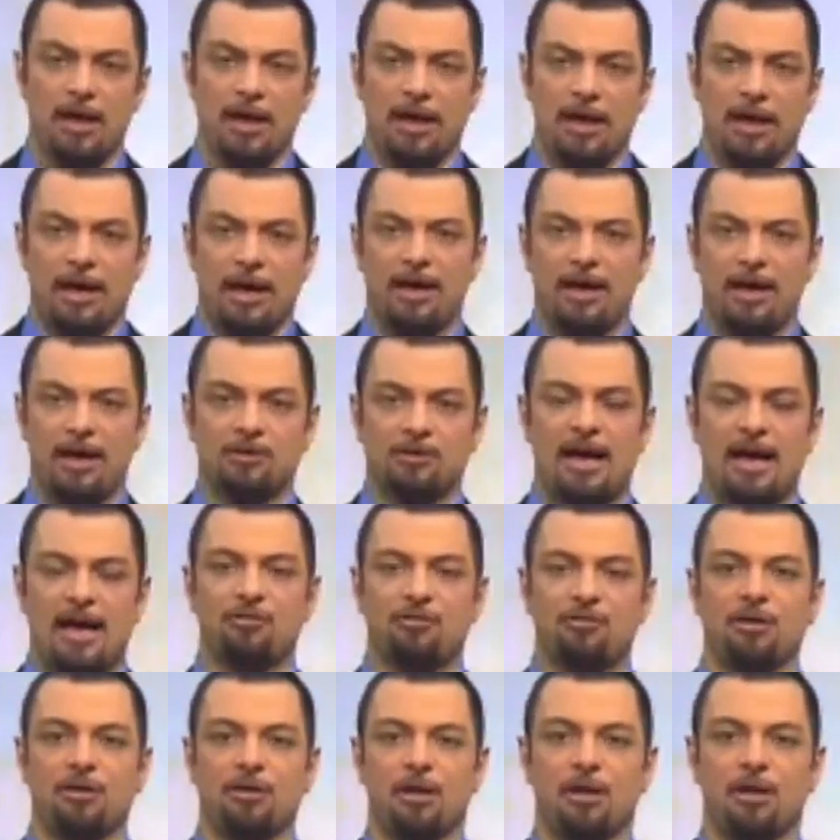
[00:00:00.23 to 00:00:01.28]
And
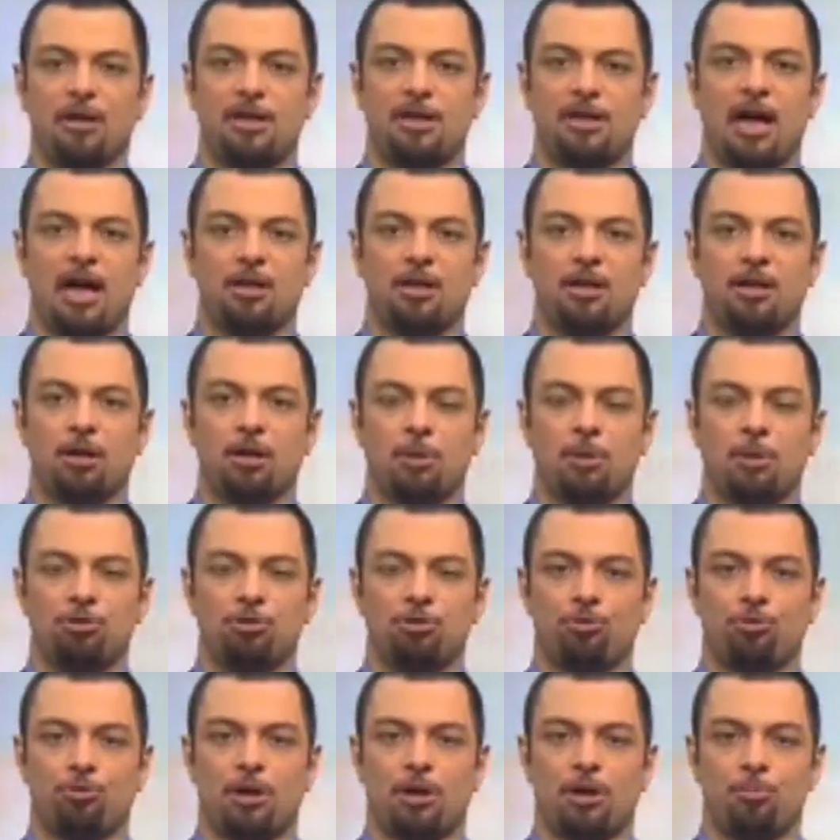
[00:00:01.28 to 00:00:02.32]
lastly, in Canada,
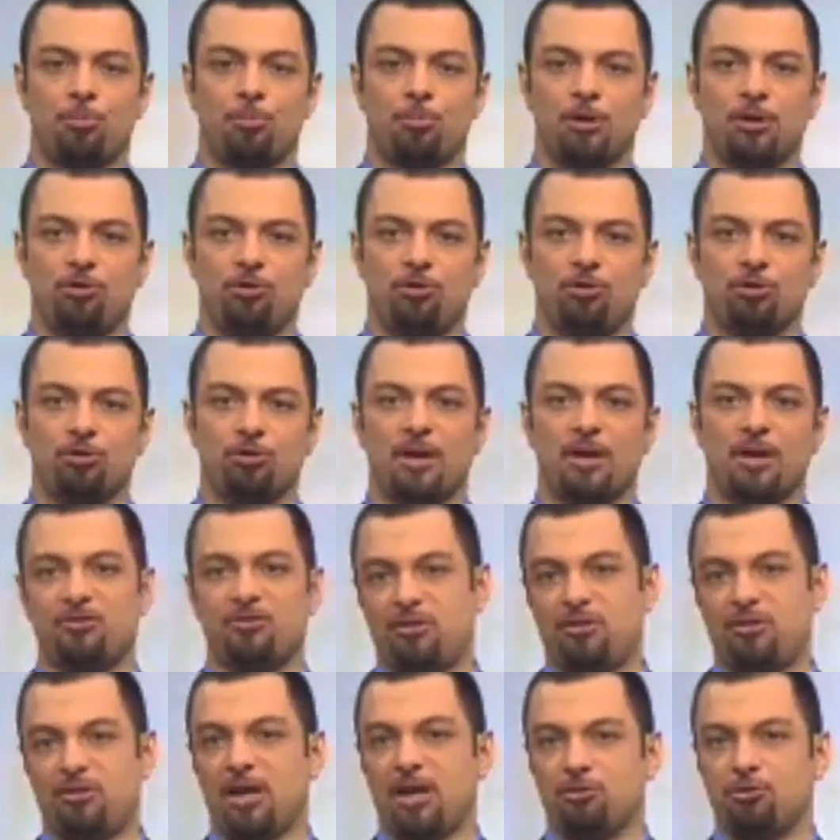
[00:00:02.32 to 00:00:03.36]
Montreal police
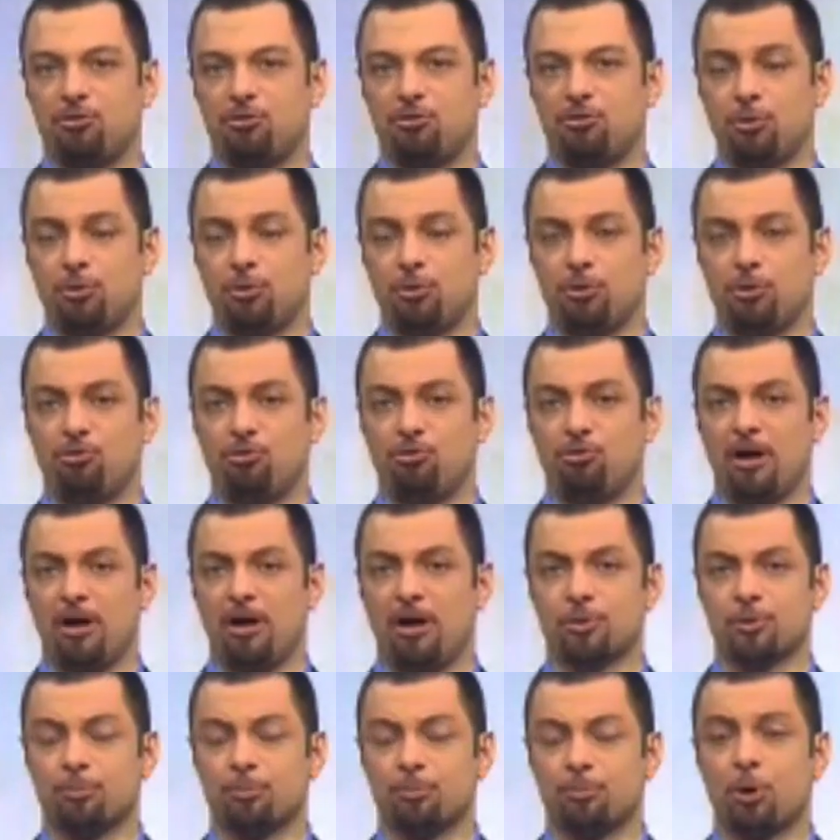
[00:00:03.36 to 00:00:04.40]
arrest 10 students
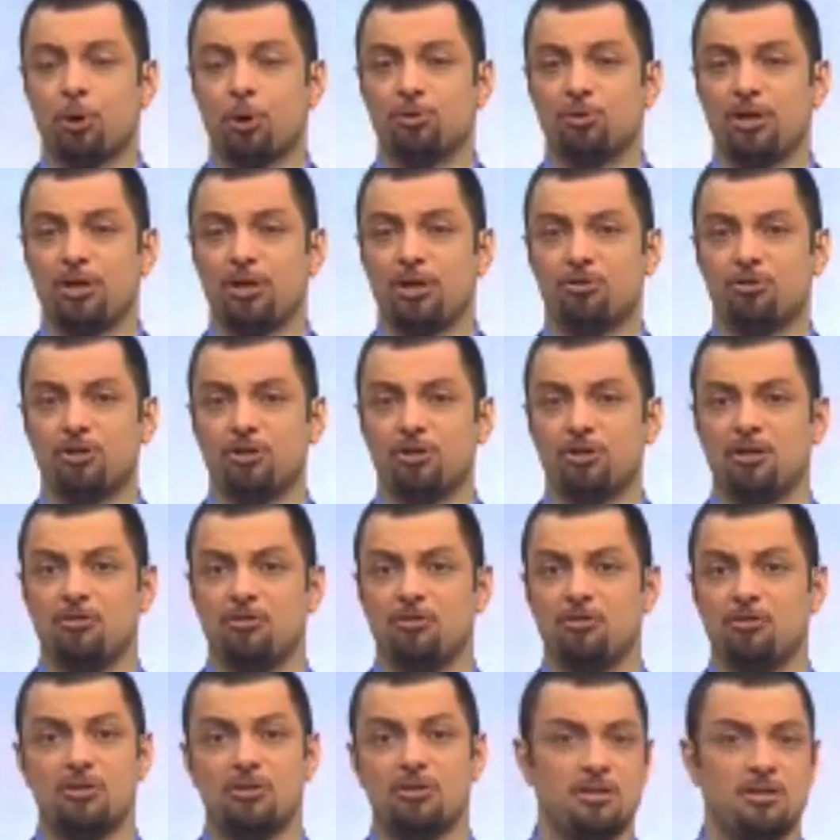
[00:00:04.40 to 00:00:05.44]
after a protest
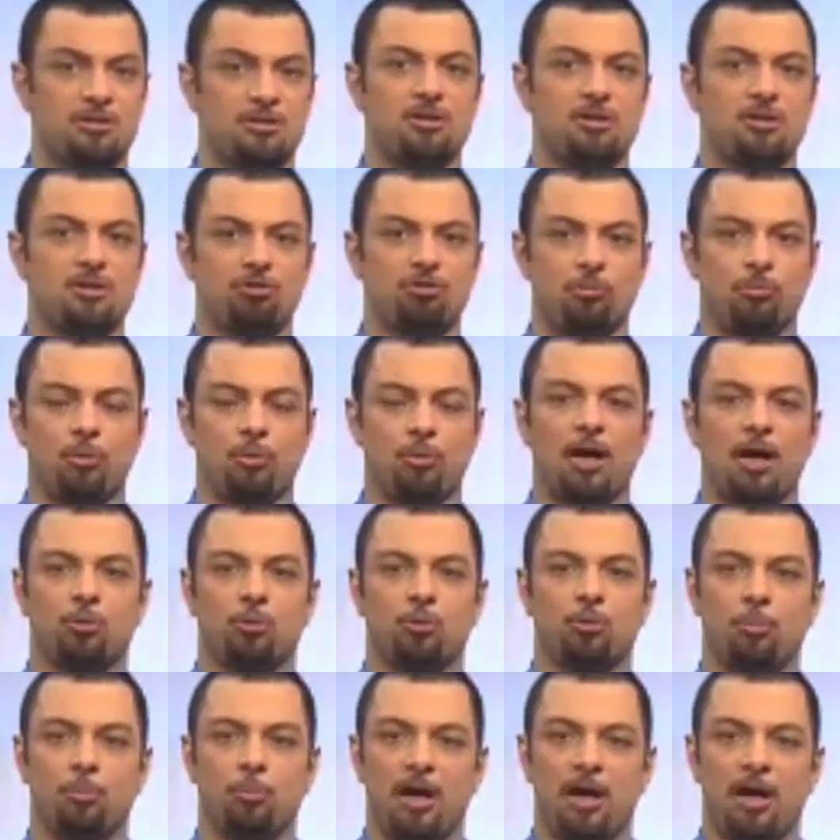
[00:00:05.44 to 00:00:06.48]
against a decision by
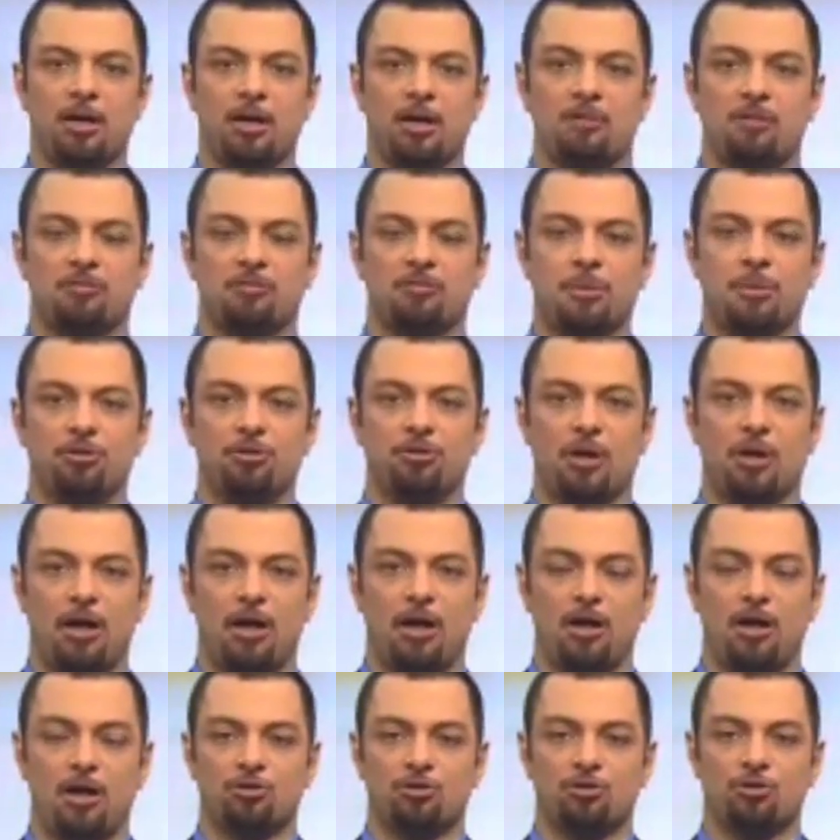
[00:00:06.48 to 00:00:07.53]
Quebec government
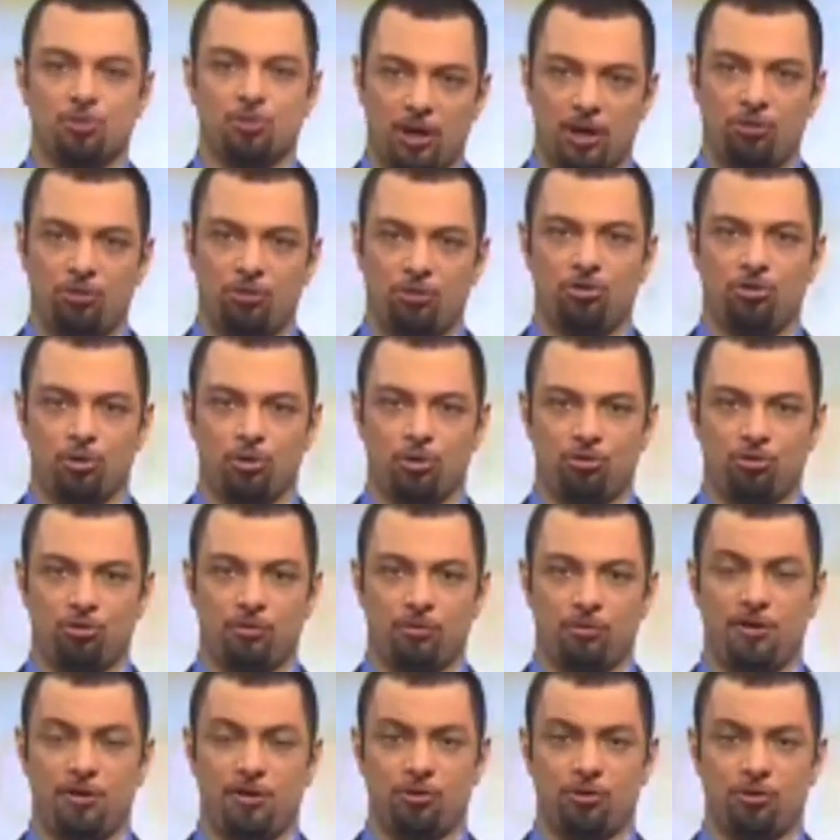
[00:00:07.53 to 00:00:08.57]
to raise tuition
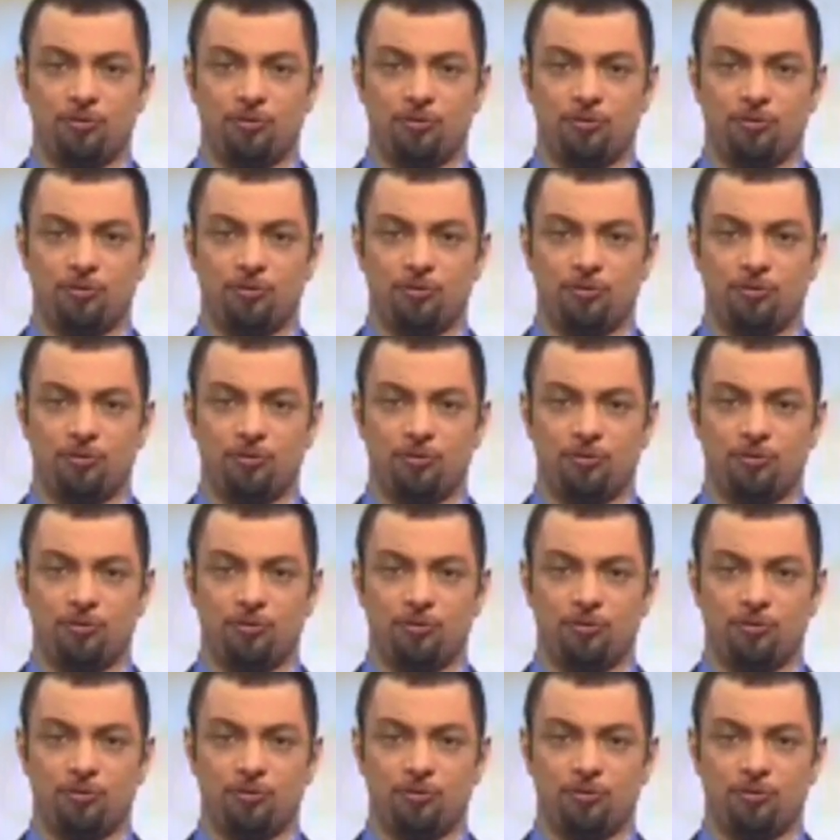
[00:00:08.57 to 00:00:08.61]
fees. Over